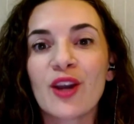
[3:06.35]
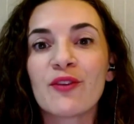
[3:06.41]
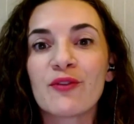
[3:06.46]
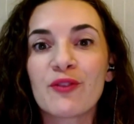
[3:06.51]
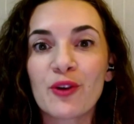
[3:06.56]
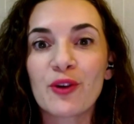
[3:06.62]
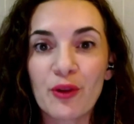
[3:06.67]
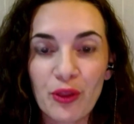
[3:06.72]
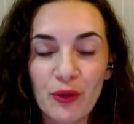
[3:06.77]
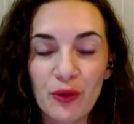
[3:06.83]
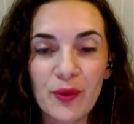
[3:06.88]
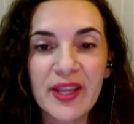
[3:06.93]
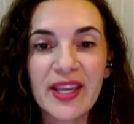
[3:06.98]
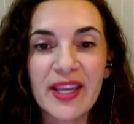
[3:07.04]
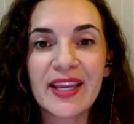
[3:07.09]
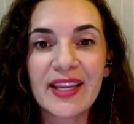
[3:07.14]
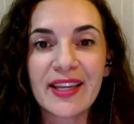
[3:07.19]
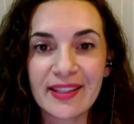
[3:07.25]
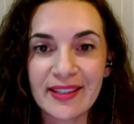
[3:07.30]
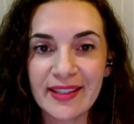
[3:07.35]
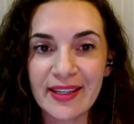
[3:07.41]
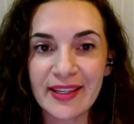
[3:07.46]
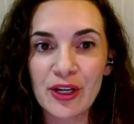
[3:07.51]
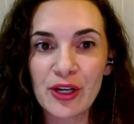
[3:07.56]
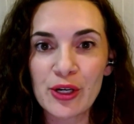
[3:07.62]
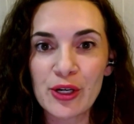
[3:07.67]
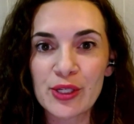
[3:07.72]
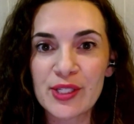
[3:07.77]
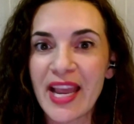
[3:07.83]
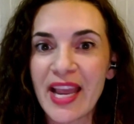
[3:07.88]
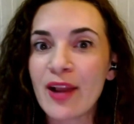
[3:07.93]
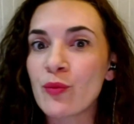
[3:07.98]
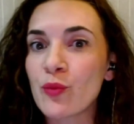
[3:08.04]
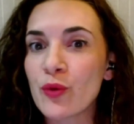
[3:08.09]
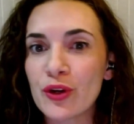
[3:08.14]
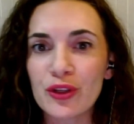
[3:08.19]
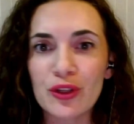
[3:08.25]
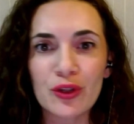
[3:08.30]
For 3 years. And
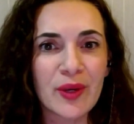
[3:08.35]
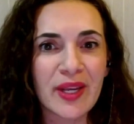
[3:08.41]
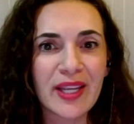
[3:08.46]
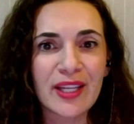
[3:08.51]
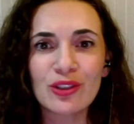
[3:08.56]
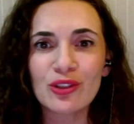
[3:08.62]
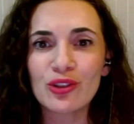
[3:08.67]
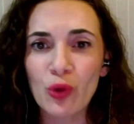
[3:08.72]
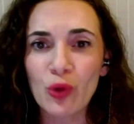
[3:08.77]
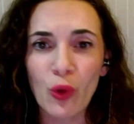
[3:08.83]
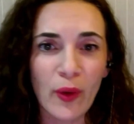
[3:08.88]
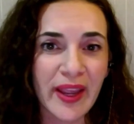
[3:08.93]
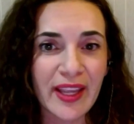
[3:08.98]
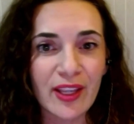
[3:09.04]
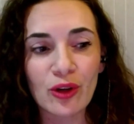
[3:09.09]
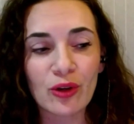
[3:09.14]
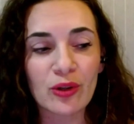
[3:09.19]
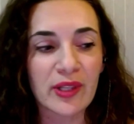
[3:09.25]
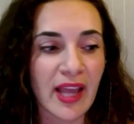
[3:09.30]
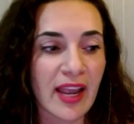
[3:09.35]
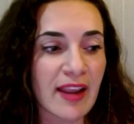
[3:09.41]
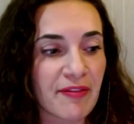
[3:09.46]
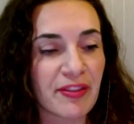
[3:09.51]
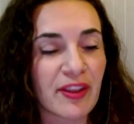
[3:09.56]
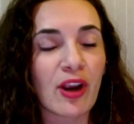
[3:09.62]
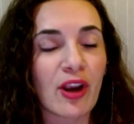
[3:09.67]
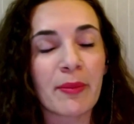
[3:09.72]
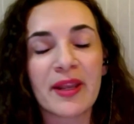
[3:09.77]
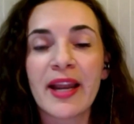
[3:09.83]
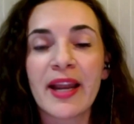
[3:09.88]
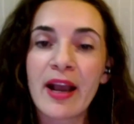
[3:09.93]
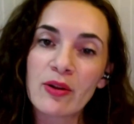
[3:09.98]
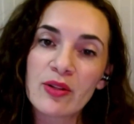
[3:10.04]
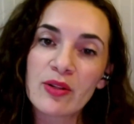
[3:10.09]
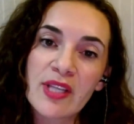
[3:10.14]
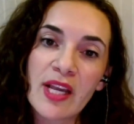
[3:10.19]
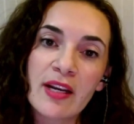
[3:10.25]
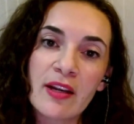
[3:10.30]
were you enjoying your life there? I mean,
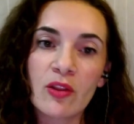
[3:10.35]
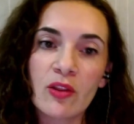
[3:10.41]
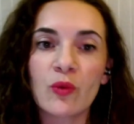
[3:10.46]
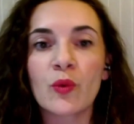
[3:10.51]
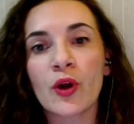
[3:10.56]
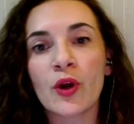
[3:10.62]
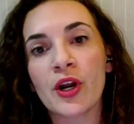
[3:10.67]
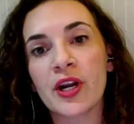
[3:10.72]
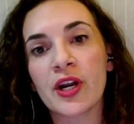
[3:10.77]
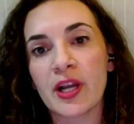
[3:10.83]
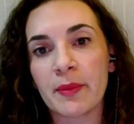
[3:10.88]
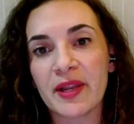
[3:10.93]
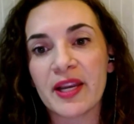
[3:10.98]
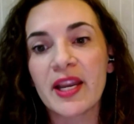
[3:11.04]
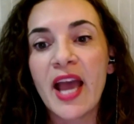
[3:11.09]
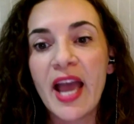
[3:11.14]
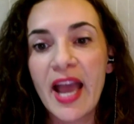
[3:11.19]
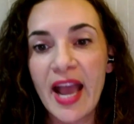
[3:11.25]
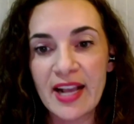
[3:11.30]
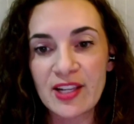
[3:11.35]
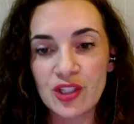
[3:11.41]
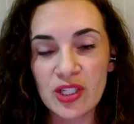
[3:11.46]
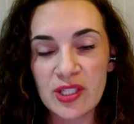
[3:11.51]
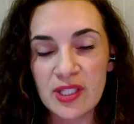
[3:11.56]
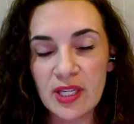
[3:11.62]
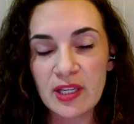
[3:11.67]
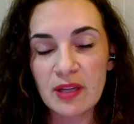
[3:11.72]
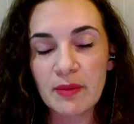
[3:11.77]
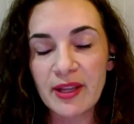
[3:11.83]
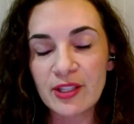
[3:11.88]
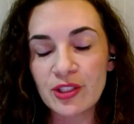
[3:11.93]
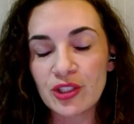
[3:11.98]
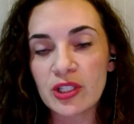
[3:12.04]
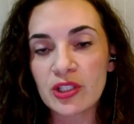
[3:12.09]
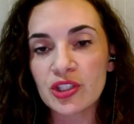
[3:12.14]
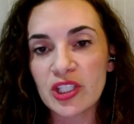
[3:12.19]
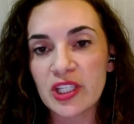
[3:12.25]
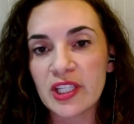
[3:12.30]
outside of the work, I mean, as Jacinda
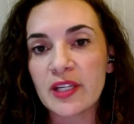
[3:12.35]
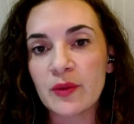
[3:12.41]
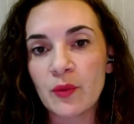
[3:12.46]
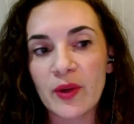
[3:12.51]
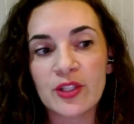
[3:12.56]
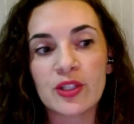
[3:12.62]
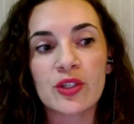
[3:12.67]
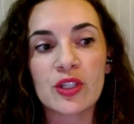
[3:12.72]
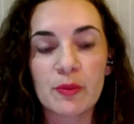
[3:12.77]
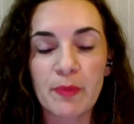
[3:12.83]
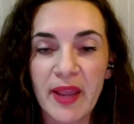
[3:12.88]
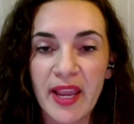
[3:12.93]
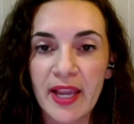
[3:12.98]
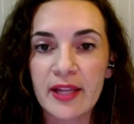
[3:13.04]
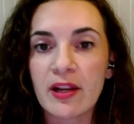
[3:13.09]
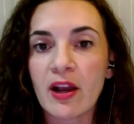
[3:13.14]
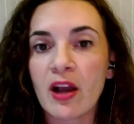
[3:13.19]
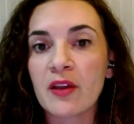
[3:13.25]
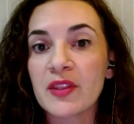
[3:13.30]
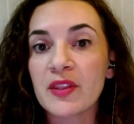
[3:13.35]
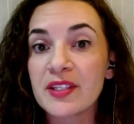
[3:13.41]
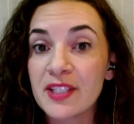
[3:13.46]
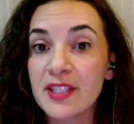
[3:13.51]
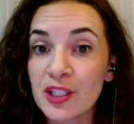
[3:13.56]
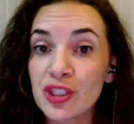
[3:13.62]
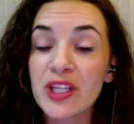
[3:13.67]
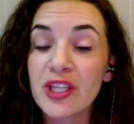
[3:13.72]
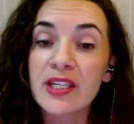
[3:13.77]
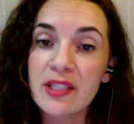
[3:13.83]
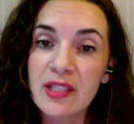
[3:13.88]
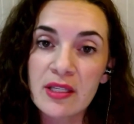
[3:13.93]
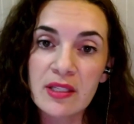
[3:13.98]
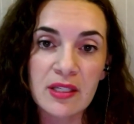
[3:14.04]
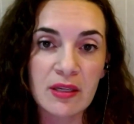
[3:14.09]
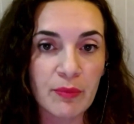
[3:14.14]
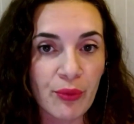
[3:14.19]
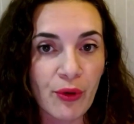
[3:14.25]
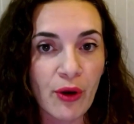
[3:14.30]
mentioned, she went to Spain on the teaching
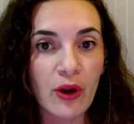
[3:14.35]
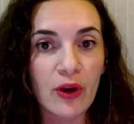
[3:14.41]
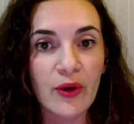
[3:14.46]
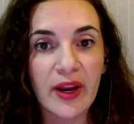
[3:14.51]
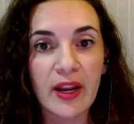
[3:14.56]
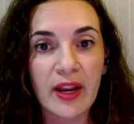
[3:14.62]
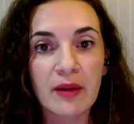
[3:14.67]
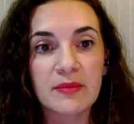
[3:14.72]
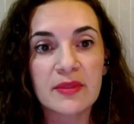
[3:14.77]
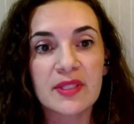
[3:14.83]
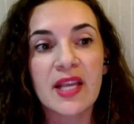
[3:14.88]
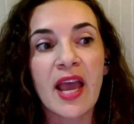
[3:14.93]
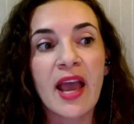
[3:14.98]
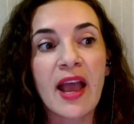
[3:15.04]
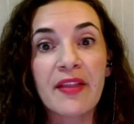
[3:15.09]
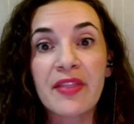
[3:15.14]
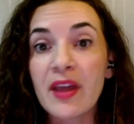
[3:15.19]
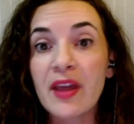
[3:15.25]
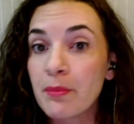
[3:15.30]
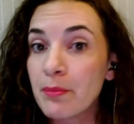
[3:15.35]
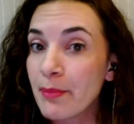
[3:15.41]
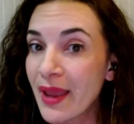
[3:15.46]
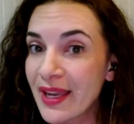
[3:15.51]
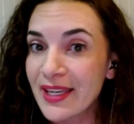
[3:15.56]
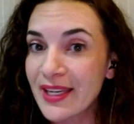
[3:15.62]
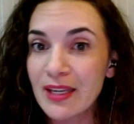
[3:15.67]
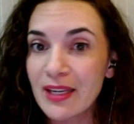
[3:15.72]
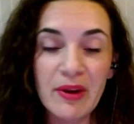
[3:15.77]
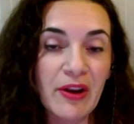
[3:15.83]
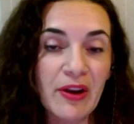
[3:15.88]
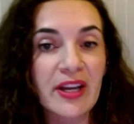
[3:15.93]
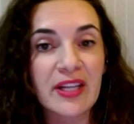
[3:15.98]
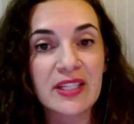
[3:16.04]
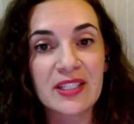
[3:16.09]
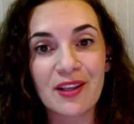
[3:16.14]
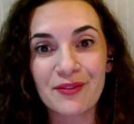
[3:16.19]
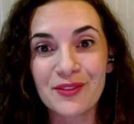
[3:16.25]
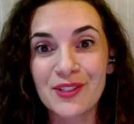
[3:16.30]
assistant programs that many
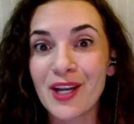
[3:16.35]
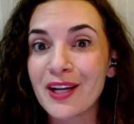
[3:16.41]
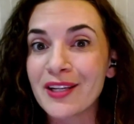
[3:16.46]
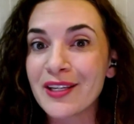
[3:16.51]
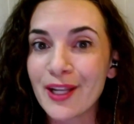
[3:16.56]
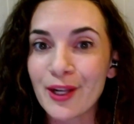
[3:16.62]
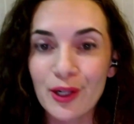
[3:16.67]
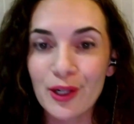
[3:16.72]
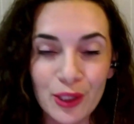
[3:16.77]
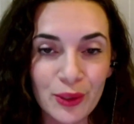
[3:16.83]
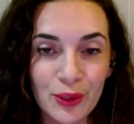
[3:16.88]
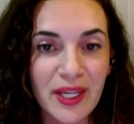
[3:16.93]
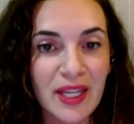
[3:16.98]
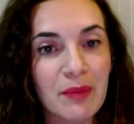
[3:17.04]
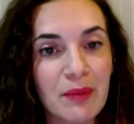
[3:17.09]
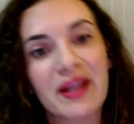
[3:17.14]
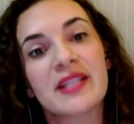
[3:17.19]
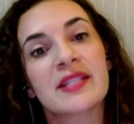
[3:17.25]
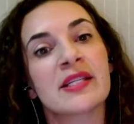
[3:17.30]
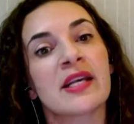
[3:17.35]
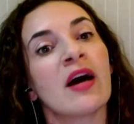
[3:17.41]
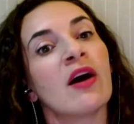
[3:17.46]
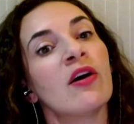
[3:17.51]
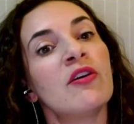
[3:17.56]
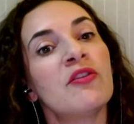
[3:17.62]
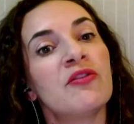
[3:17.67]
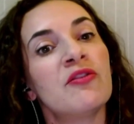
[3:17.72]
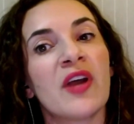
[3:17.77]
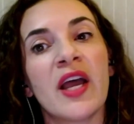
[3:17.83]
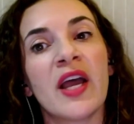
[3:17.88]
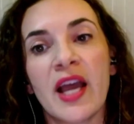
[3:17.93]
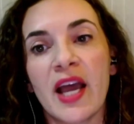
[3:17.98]
Americans have done, including myself.